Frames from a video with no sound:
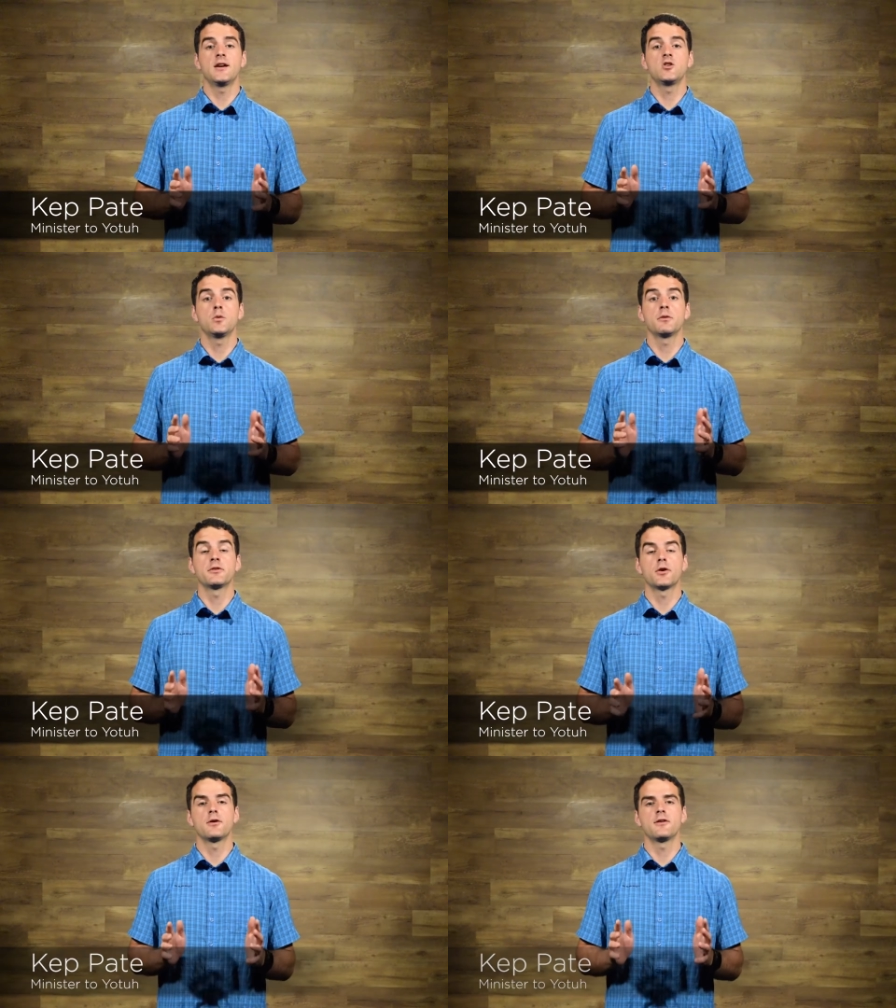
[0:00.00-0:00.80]
until we
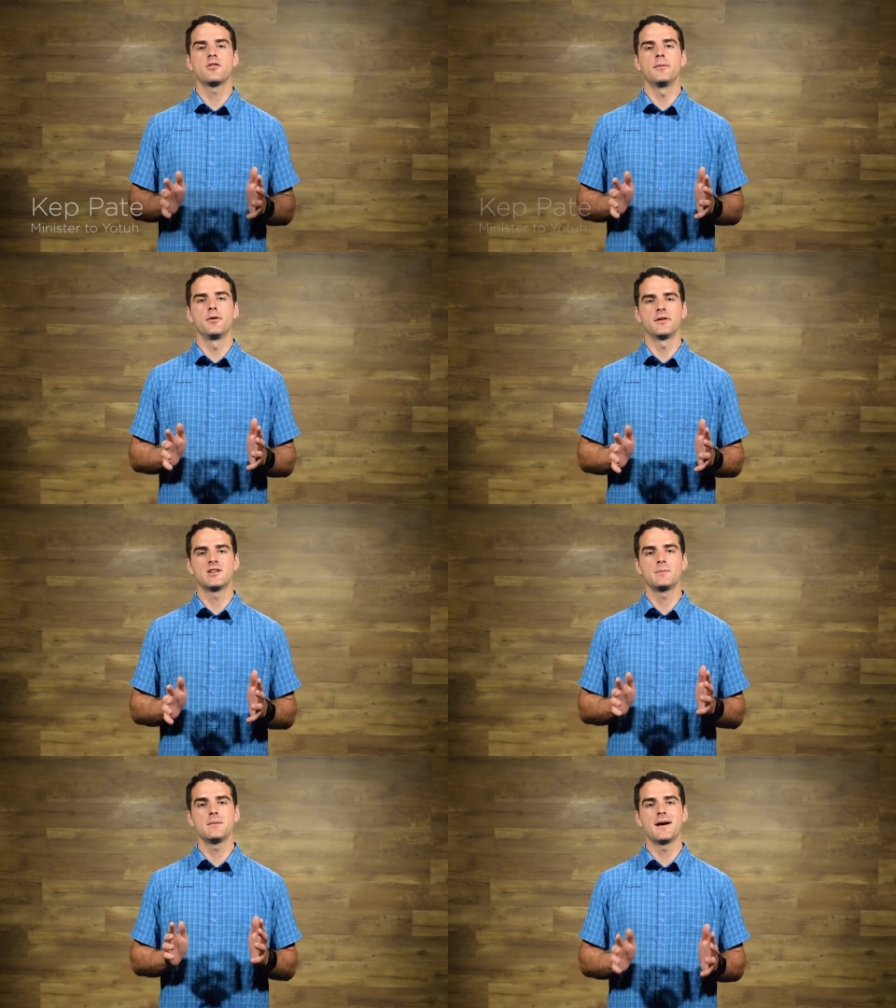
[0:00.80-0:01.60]
return into the building
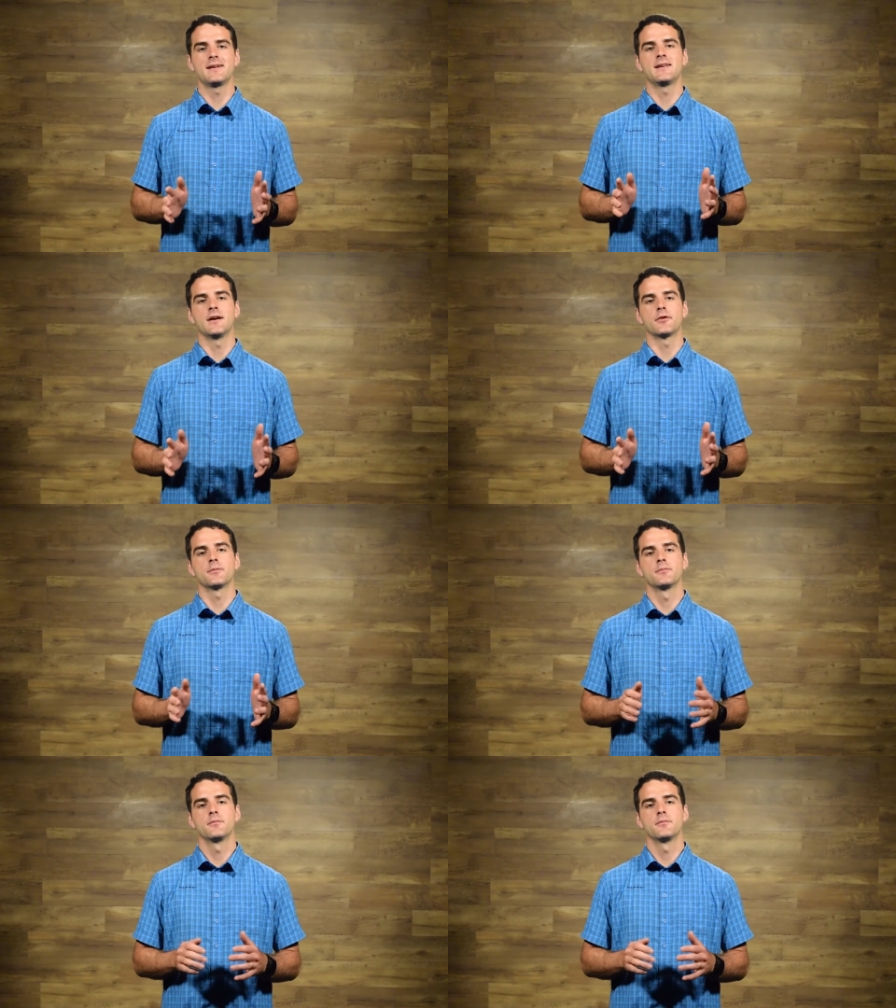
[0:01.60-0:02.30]
to be back together.